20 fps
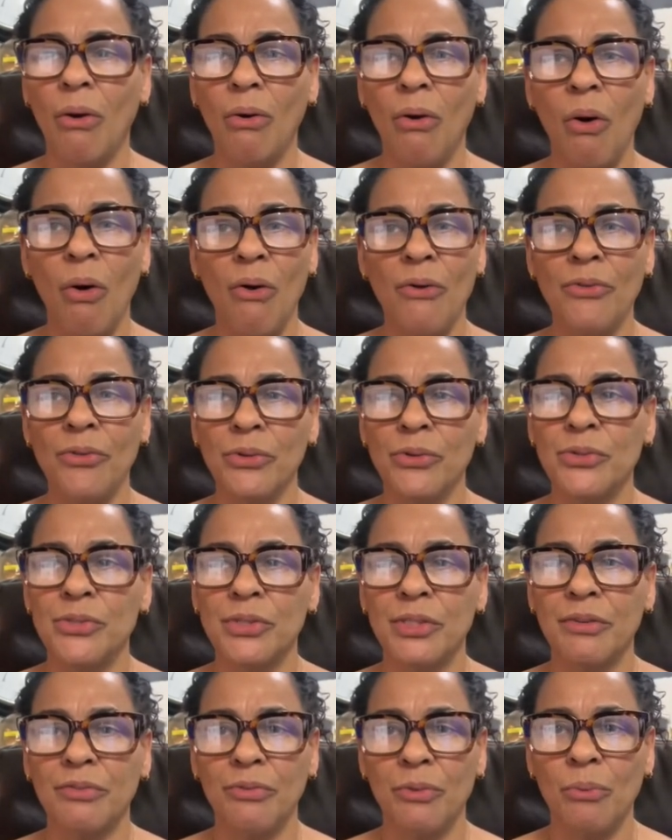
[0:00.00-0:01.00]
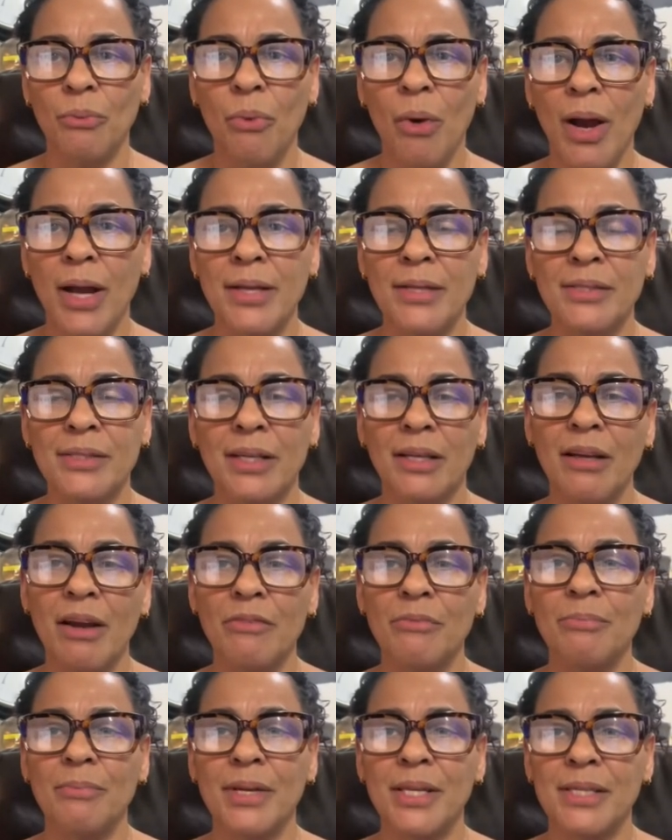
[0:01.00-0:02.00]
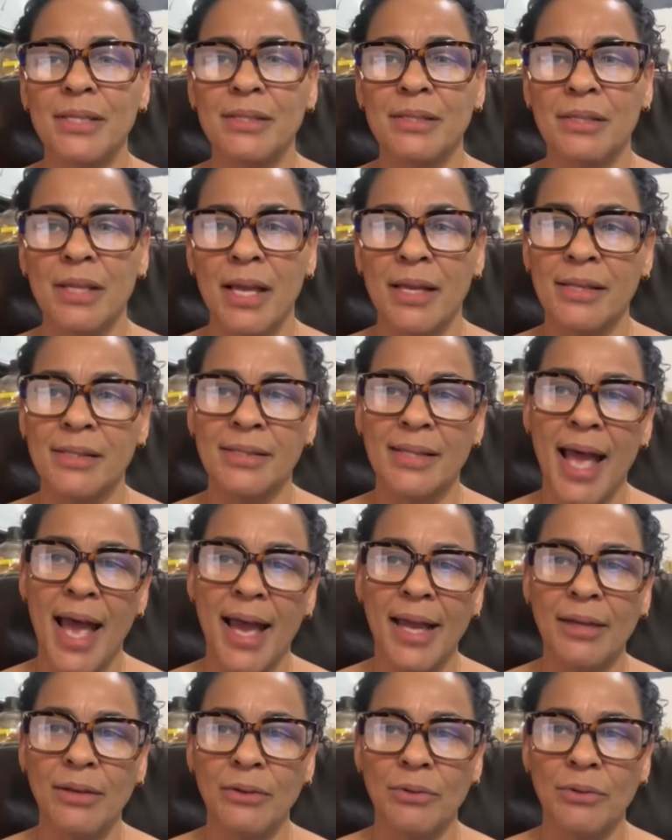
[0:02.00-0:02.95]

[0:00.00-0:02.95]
all those different ones, the government says that,